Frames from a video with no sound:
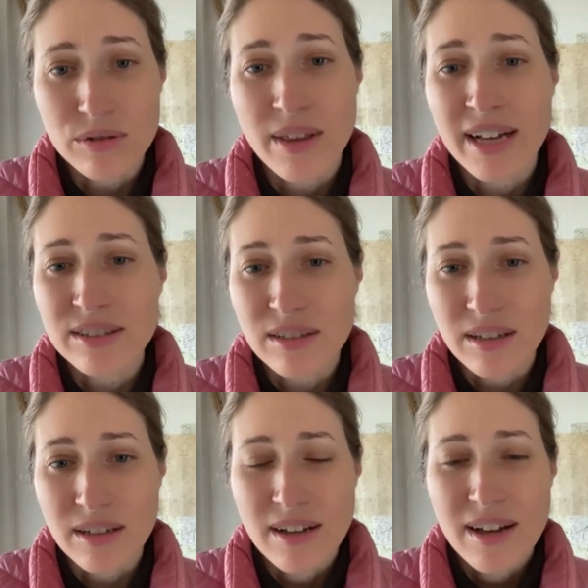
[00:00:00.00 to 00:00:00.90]
So that's
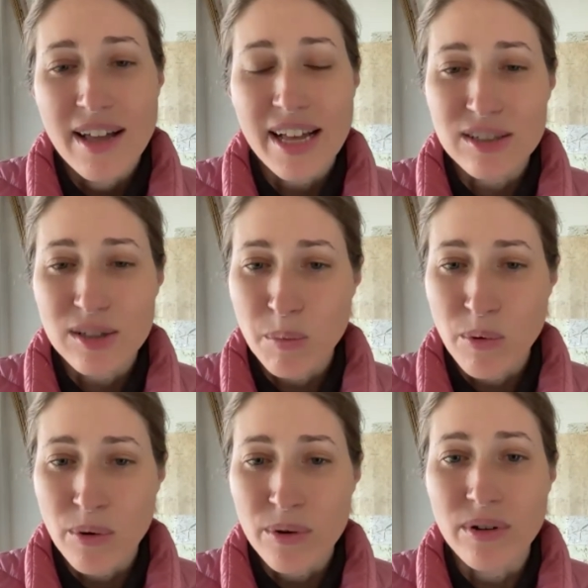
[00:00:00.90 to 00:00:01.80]
the
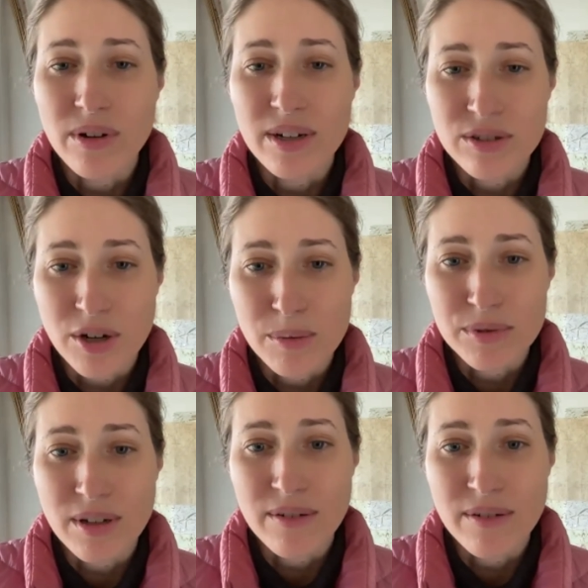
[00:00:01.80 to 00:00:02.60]
portal in terms